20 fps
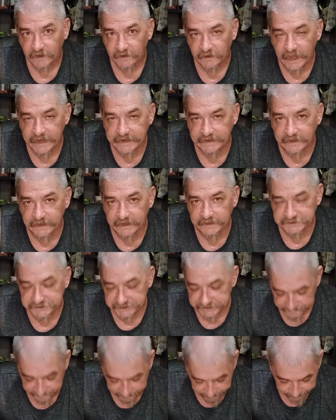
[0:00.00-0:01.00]
Light
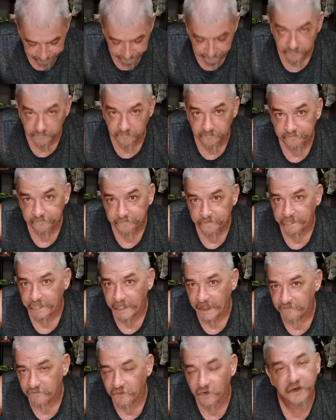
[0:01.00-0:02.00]
lunch,
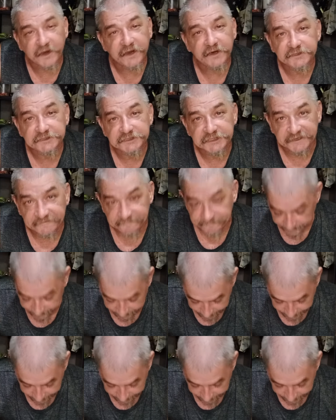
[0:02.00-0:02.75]
more energy.